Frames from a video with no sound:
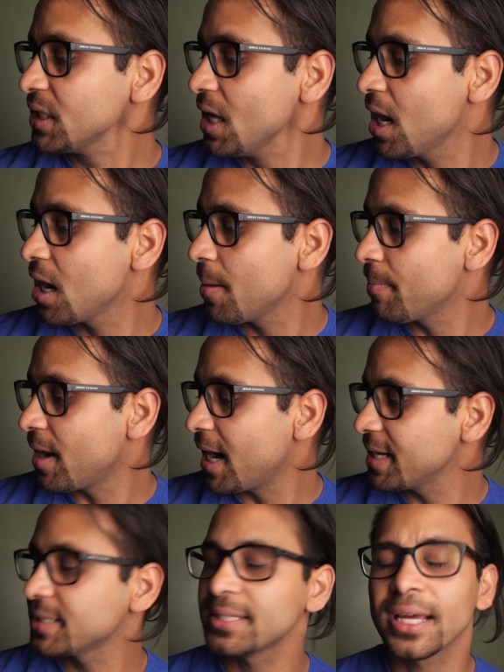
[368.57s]

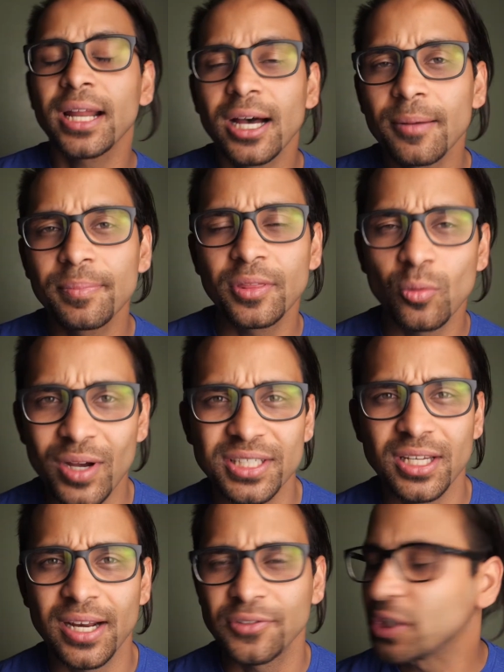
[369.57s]
I set up the
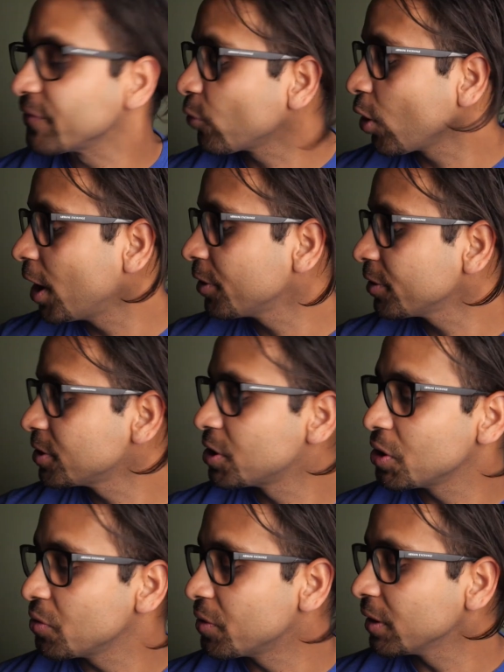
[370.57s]
Westcott FJ400
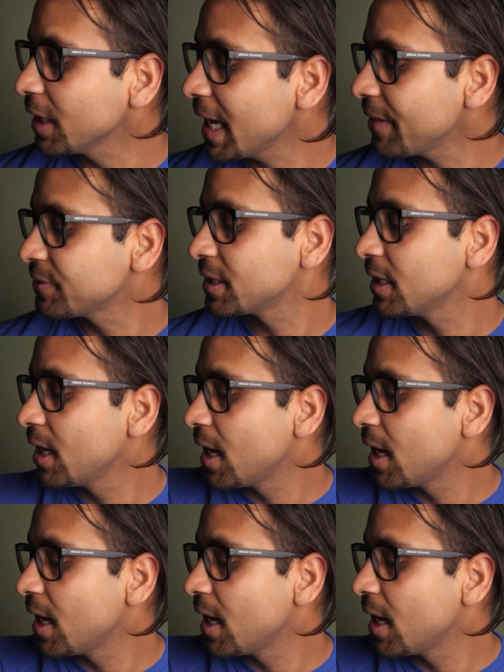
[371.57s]
to the left,